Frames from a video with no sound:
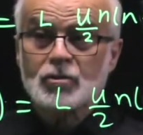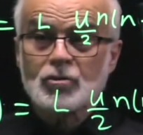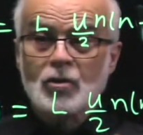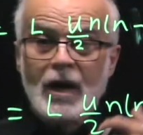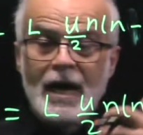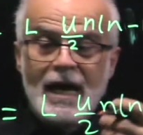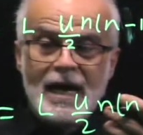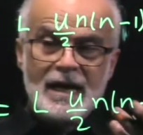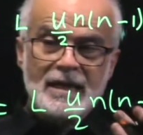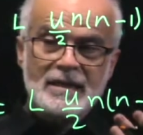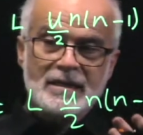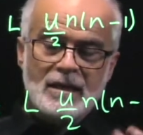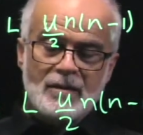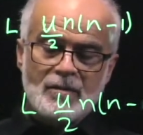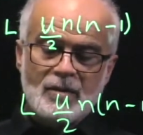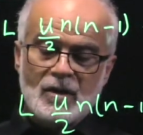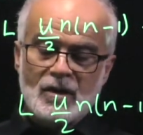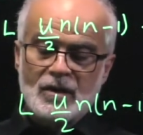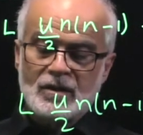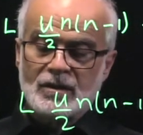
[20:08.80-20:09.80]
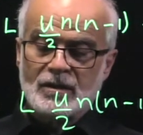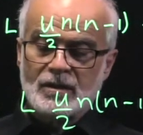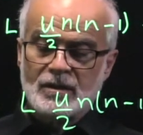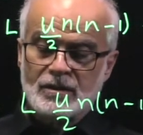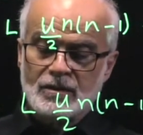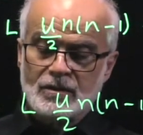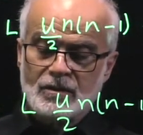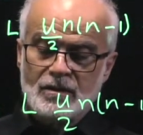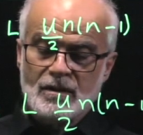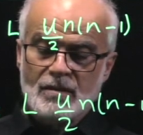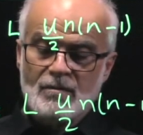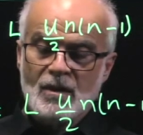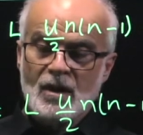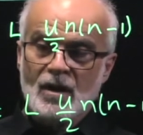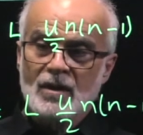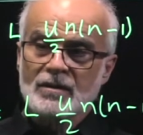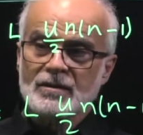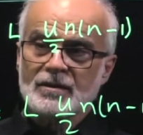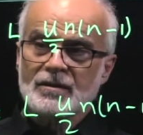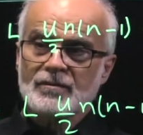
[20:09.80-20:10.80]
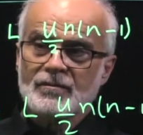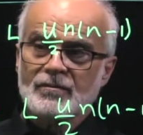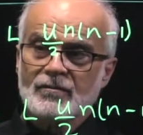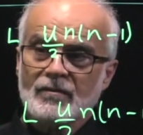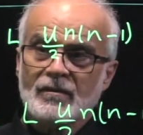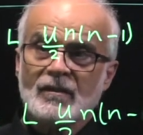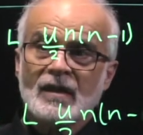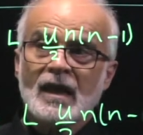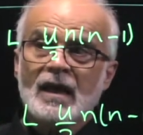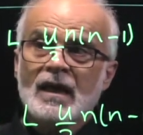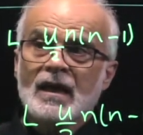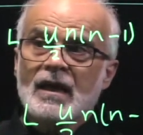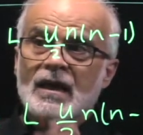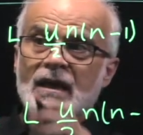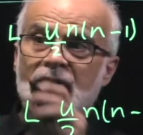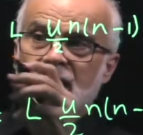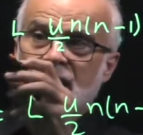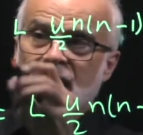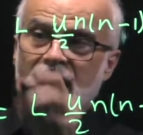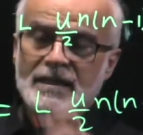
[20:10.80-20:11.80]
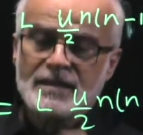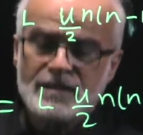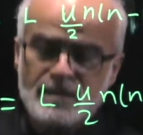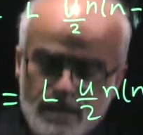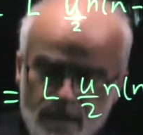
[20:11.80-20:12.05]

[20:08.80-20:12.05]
to add a particle to the MOT. That's